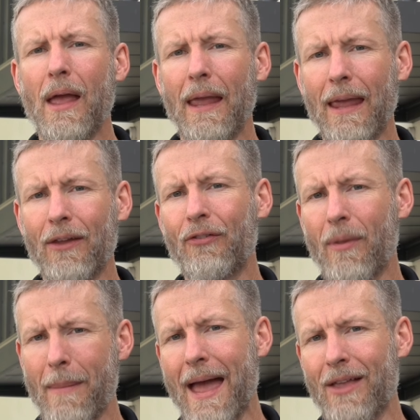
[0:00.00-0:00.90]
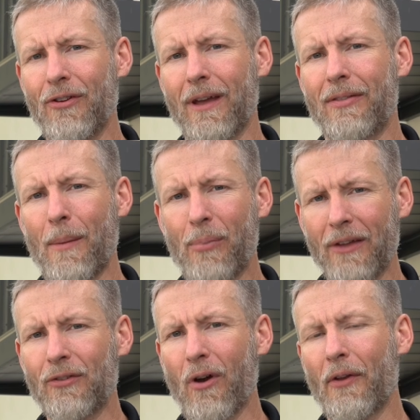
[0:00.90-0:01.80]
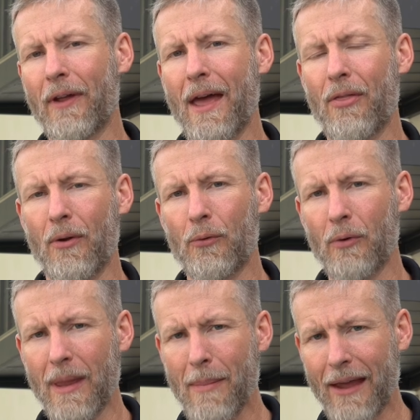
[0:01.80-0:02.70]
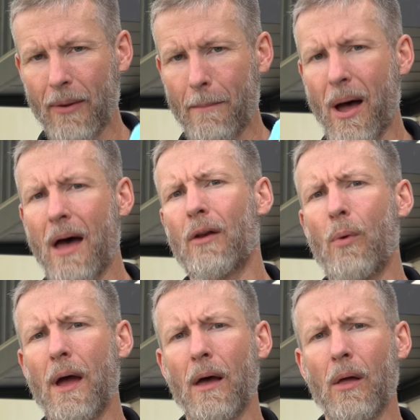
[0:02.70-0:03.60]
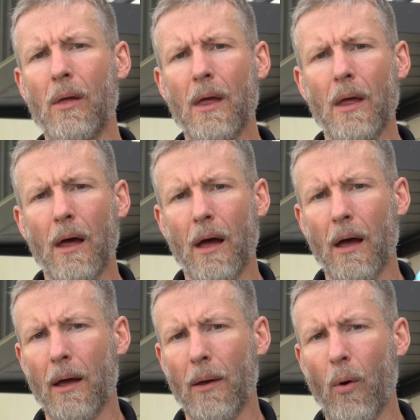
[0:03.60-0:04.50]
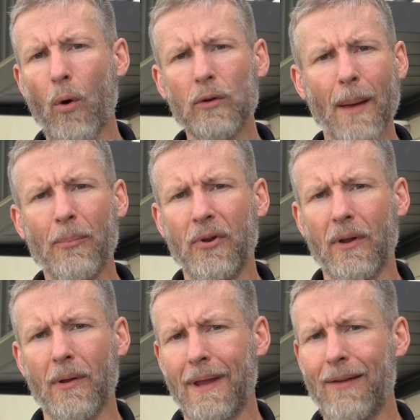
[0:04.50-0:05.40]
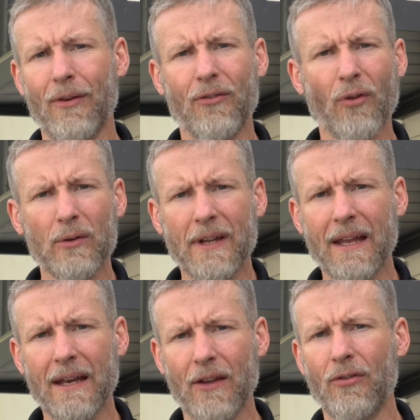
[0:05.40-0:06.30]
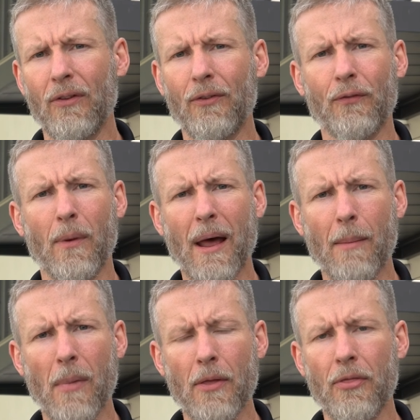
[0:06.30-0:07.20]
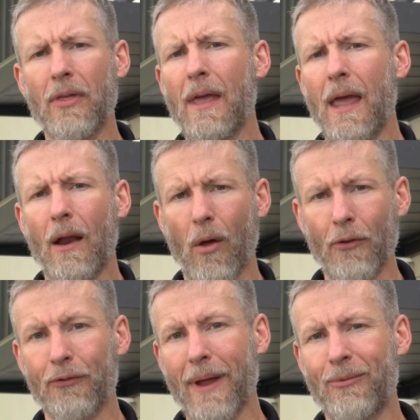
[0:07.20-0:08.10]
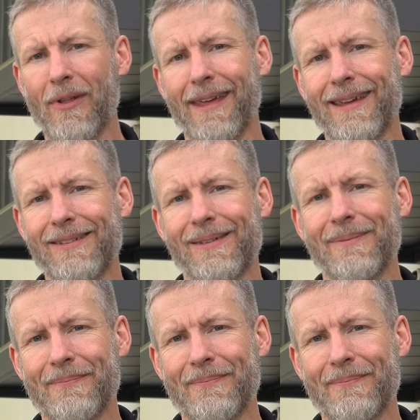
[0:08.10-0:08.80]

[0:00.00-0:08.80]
is the magic that brings it all together and really makes it bond well, hold up to even salty conditions for about a month, and all those types of things.